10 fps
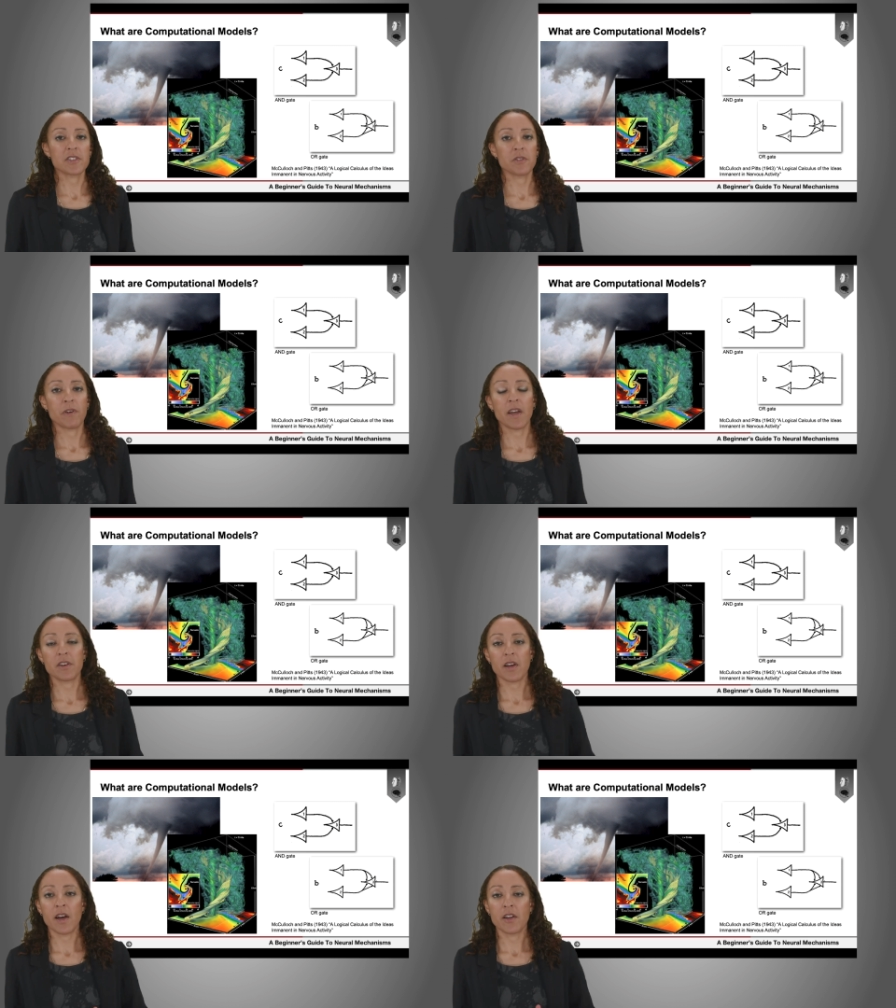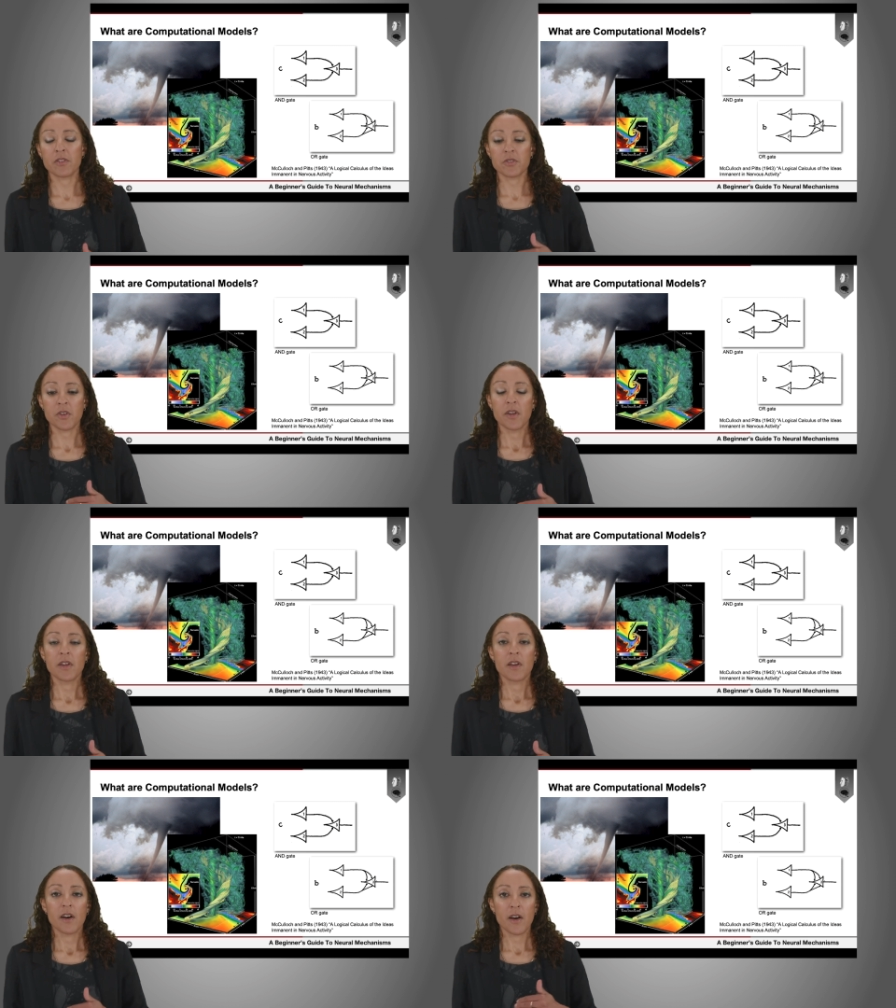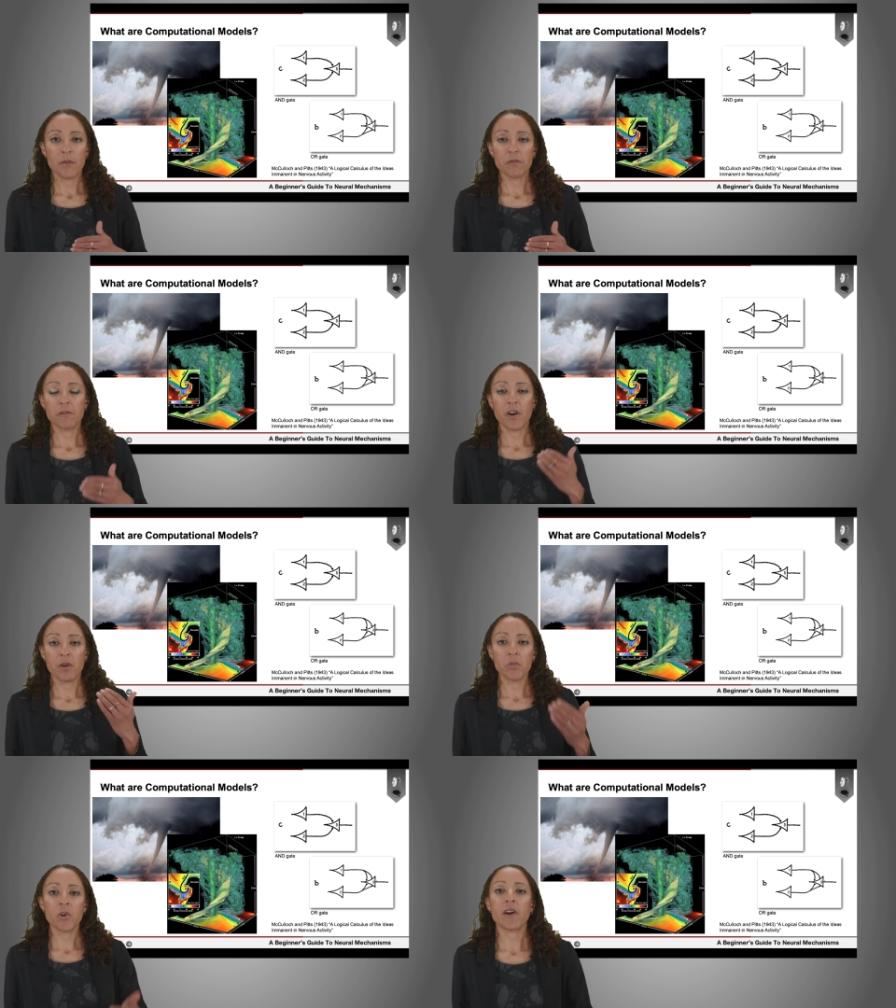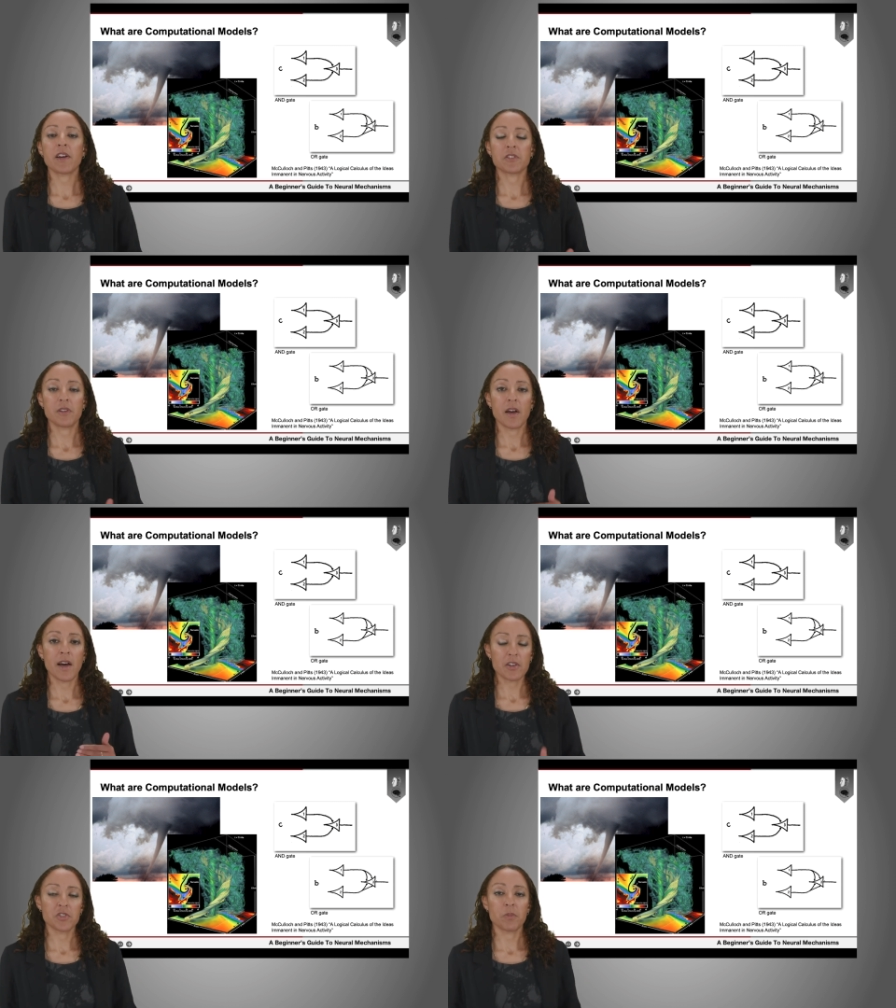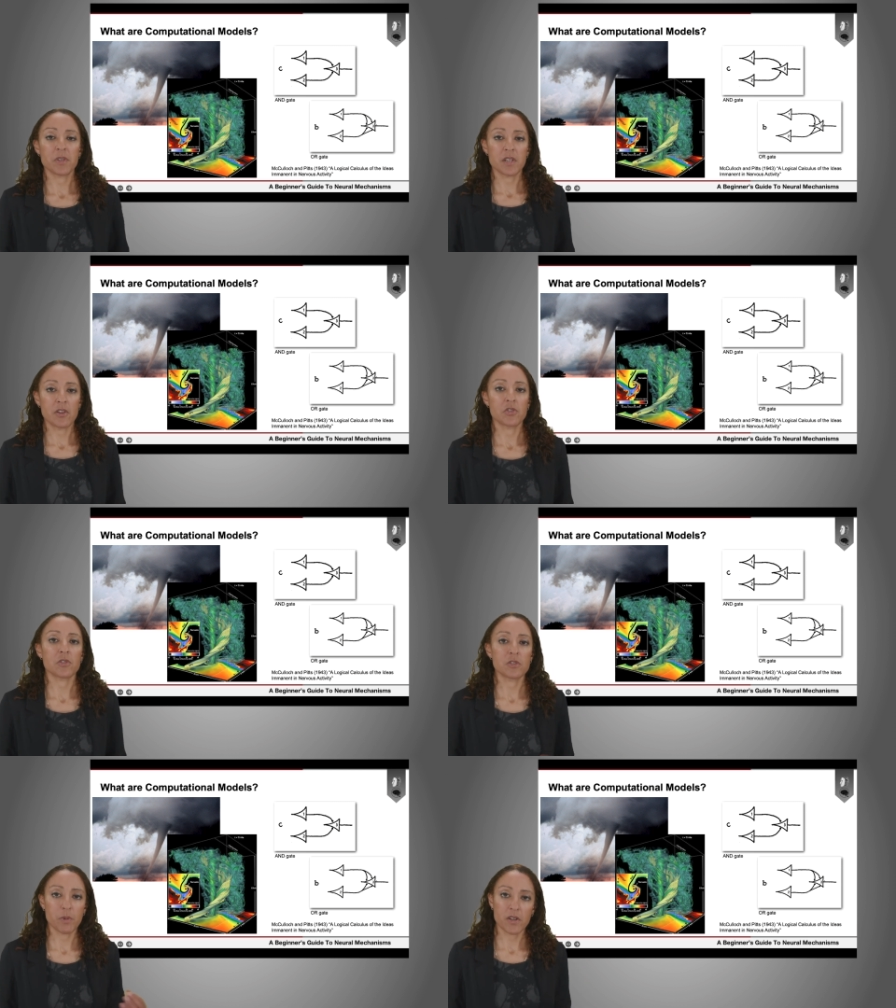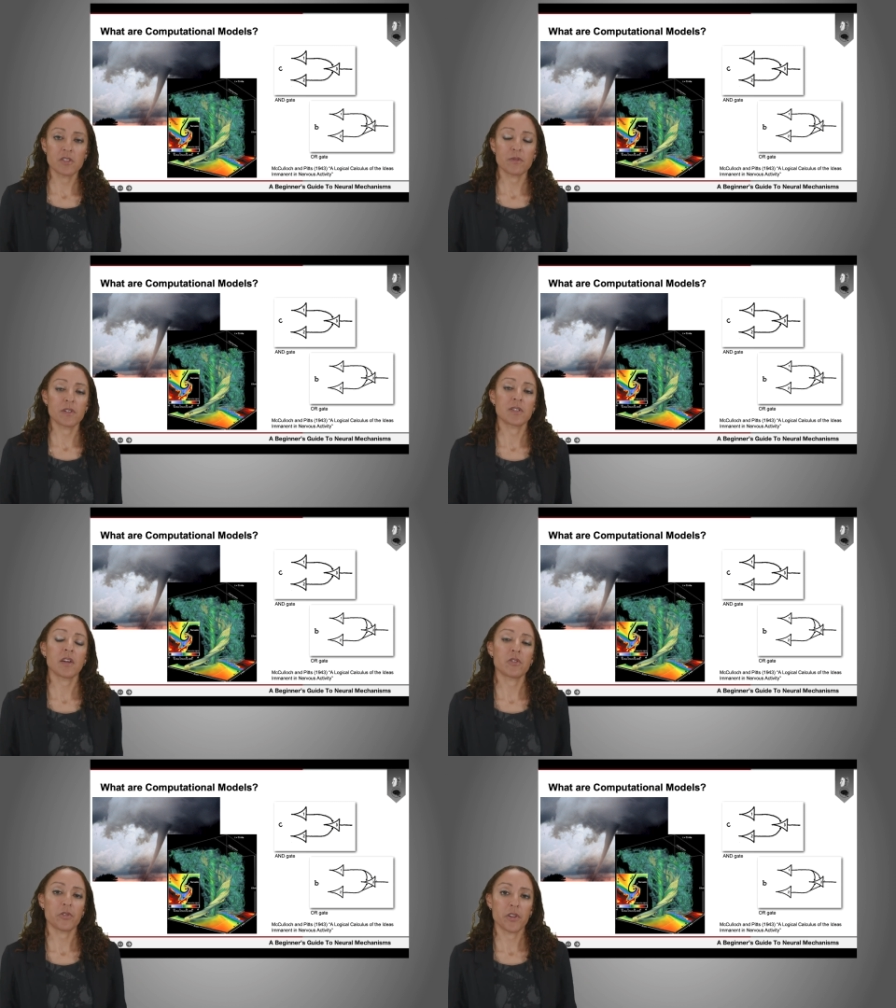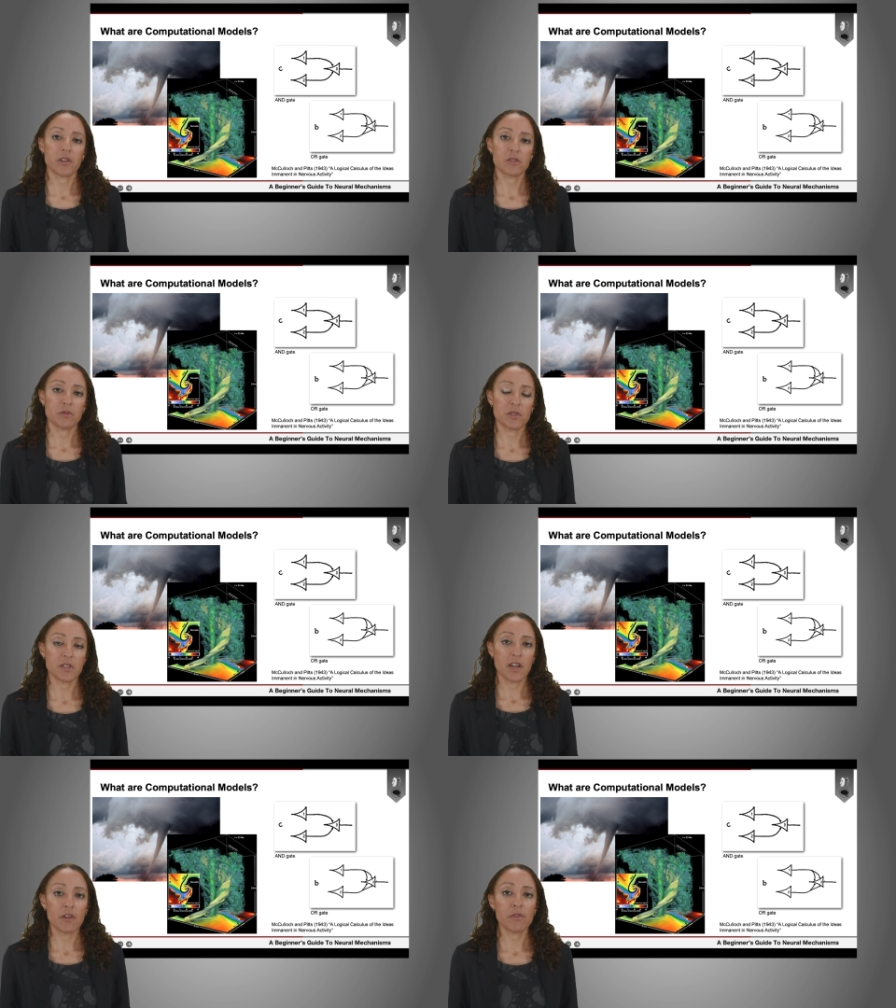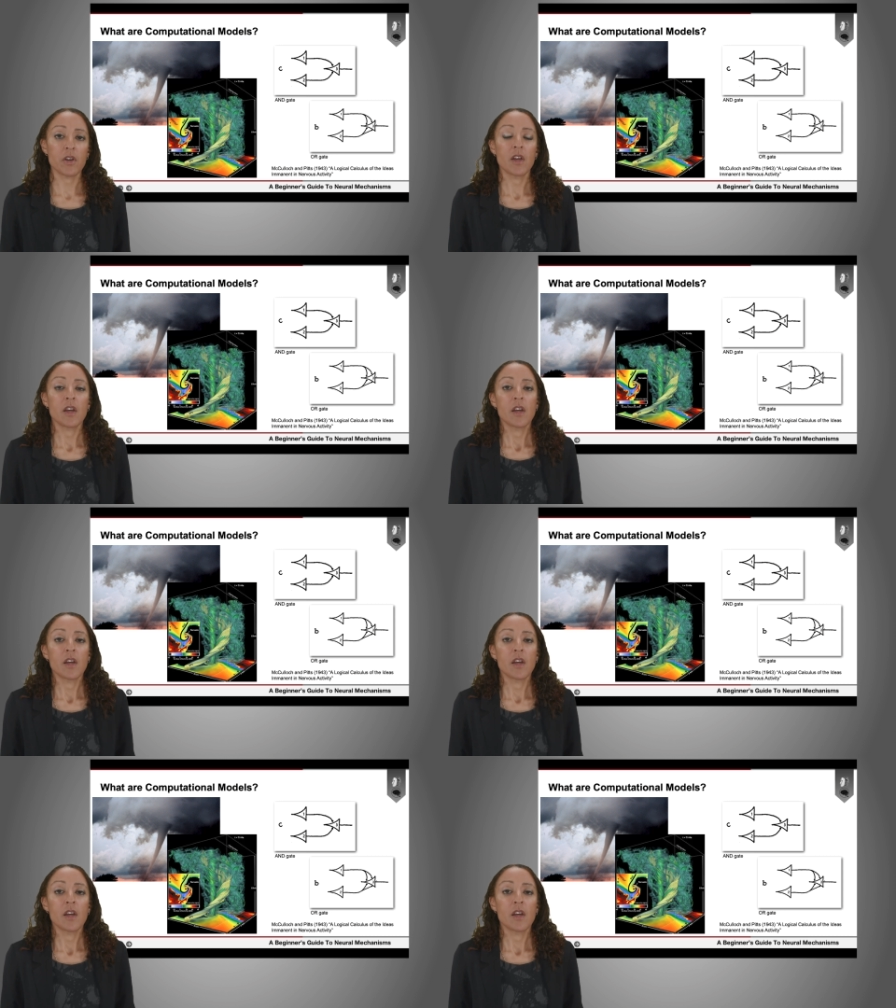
activate and um, fire more ac- action potentials because of a signal that it's received,